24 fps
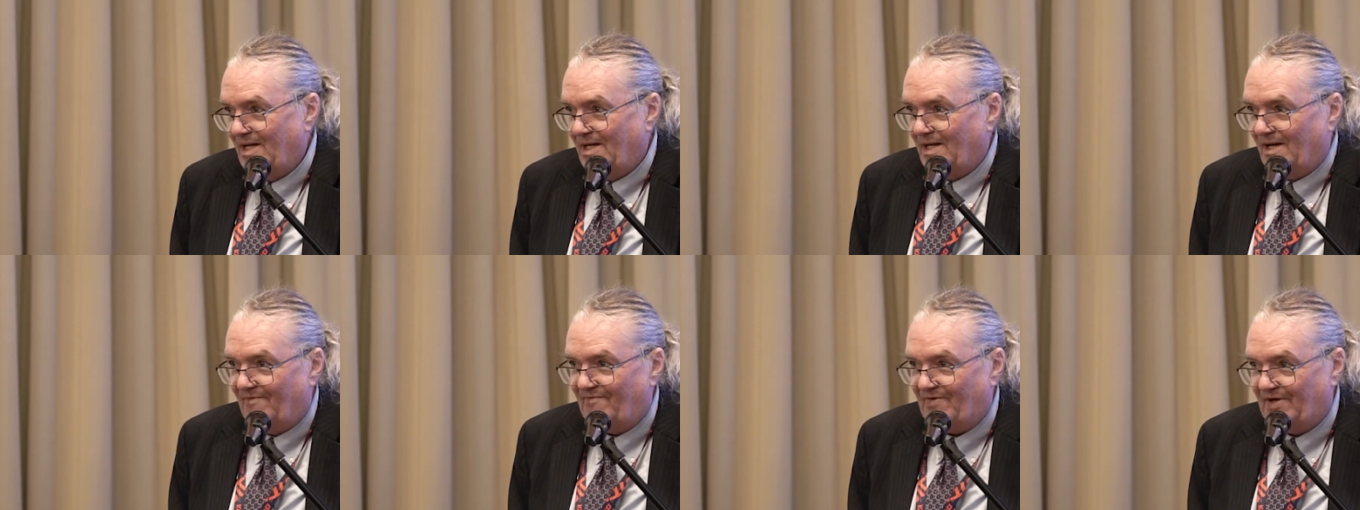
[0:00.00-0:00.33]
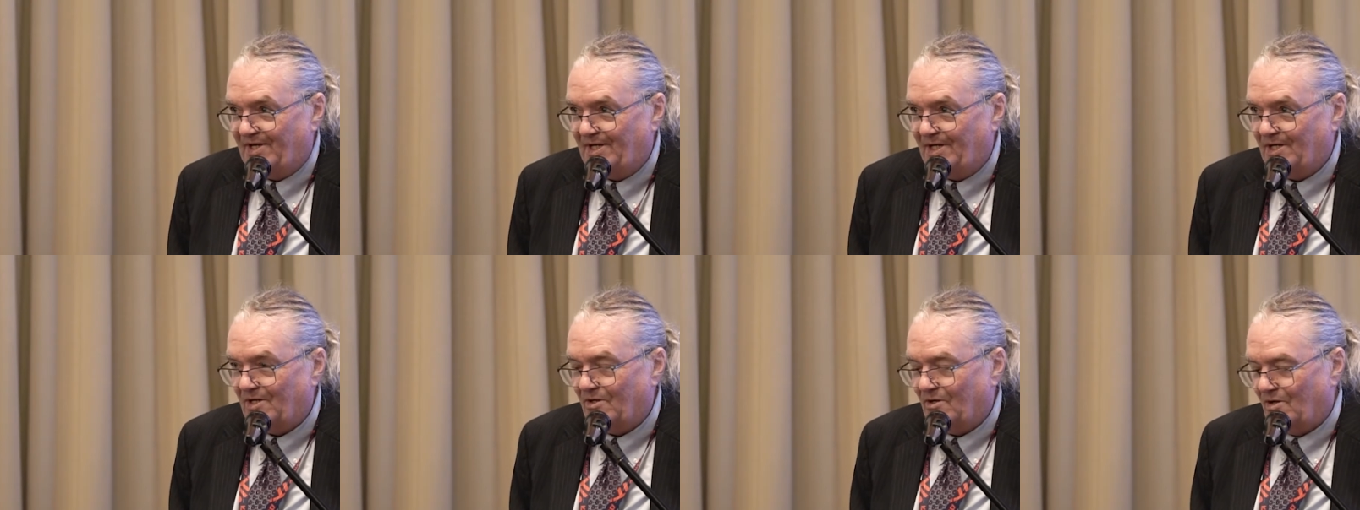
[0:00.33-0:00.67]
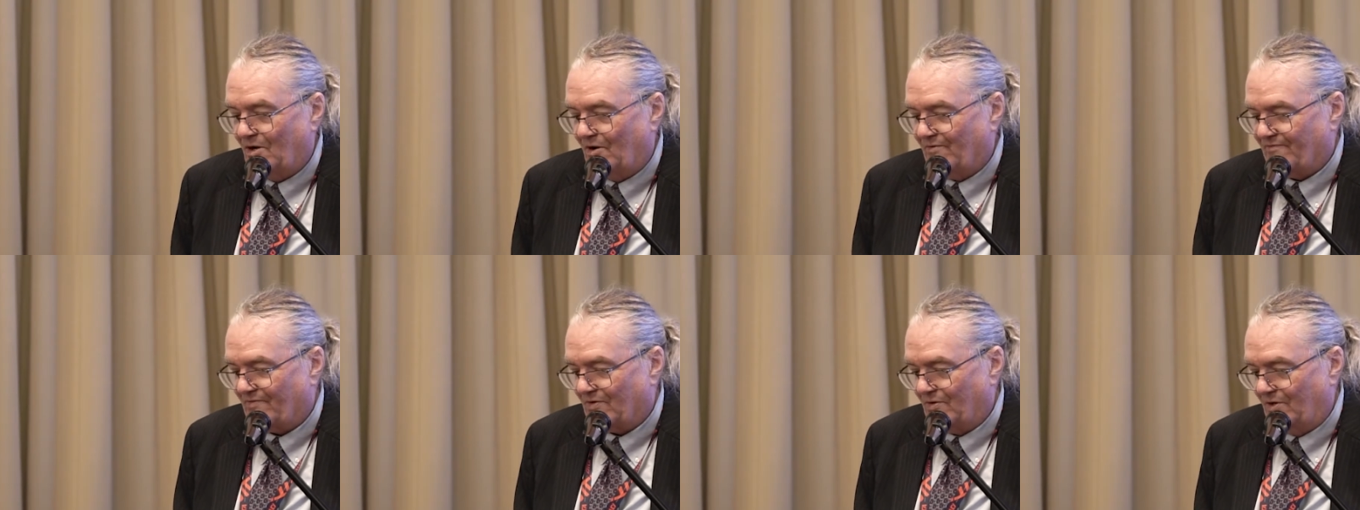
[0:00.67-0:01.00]
of a
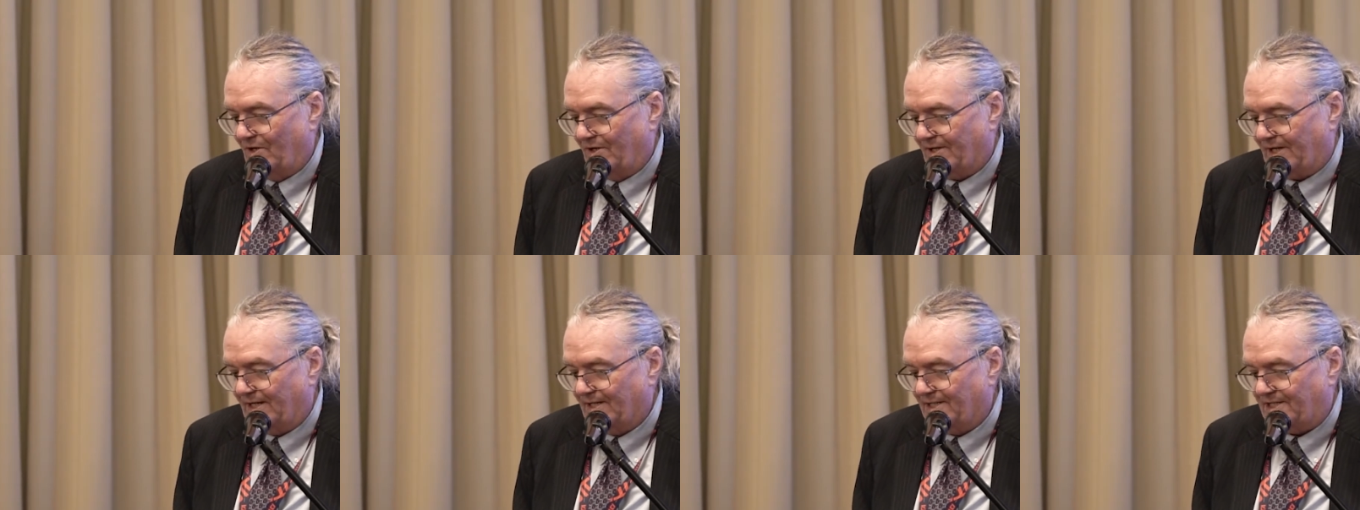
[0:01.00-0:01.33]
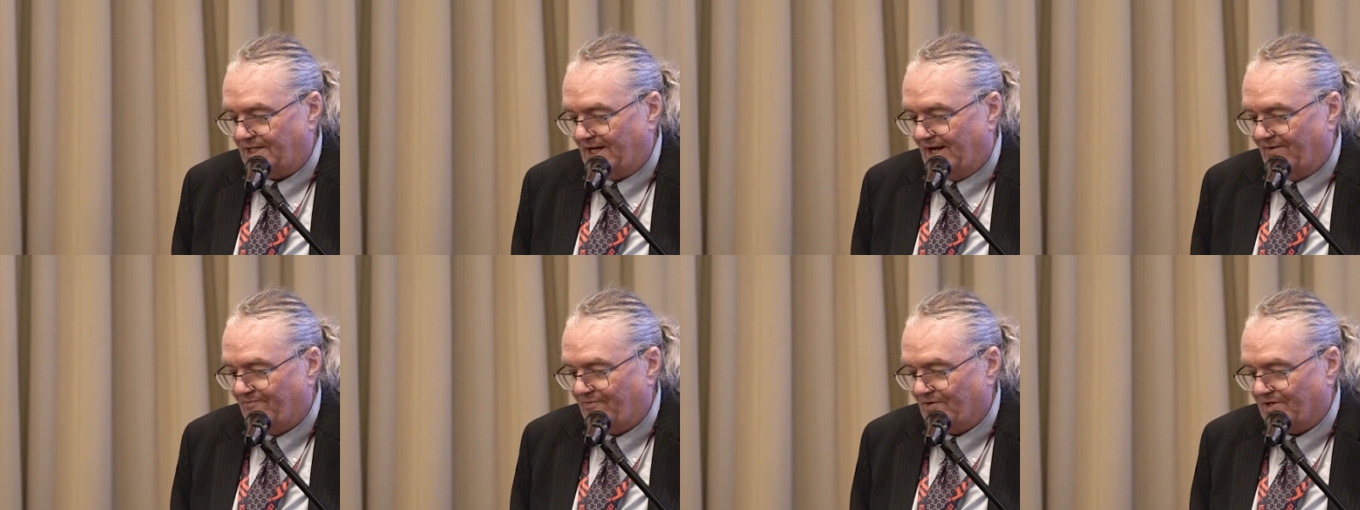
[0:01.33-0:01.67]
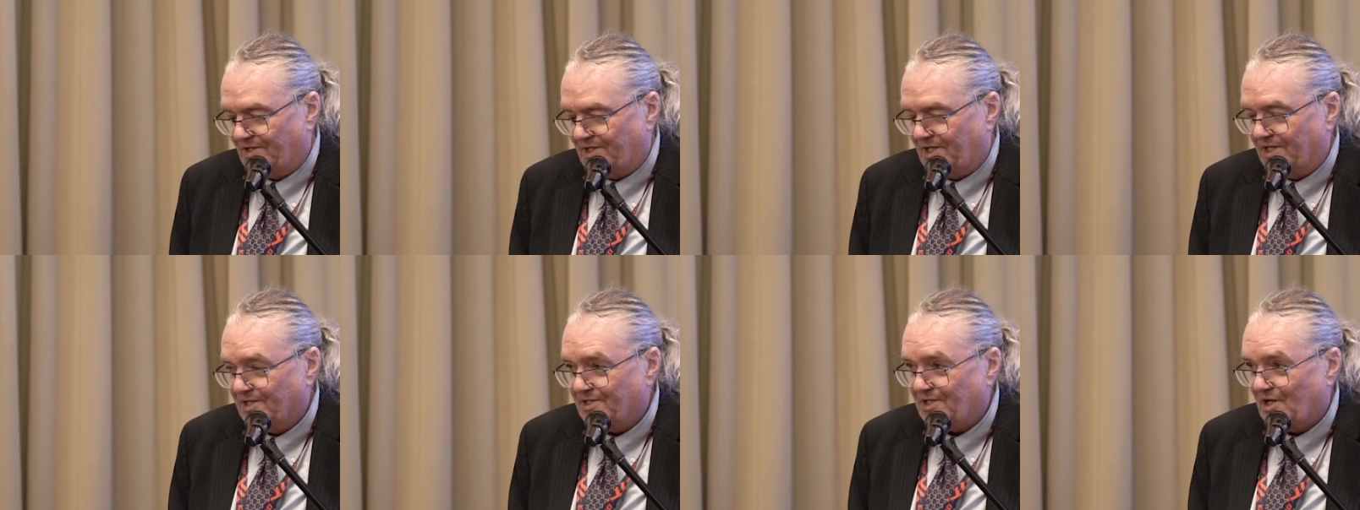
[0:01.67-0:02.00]
hill overlooking San
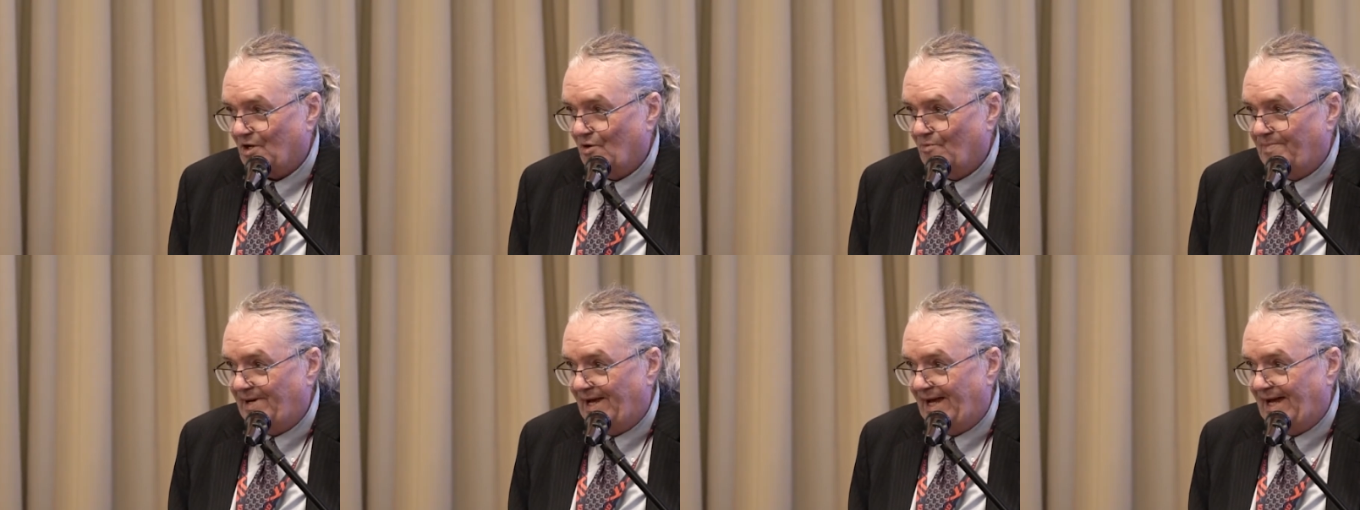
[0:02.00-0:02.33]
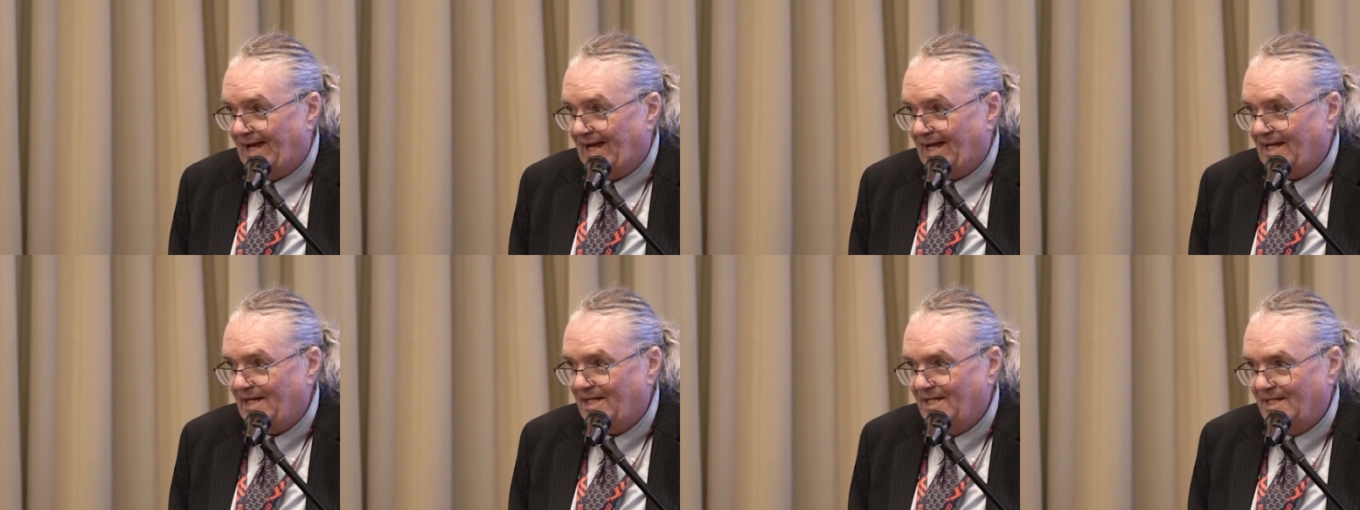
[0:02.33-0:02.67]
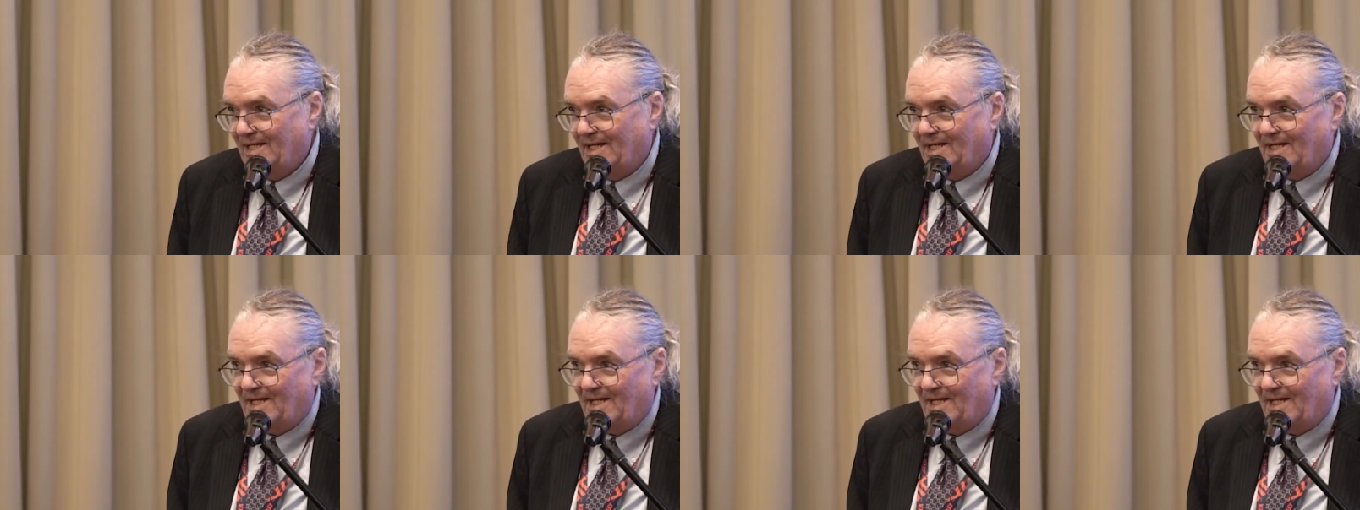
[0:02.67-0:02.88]
Francisco Bay.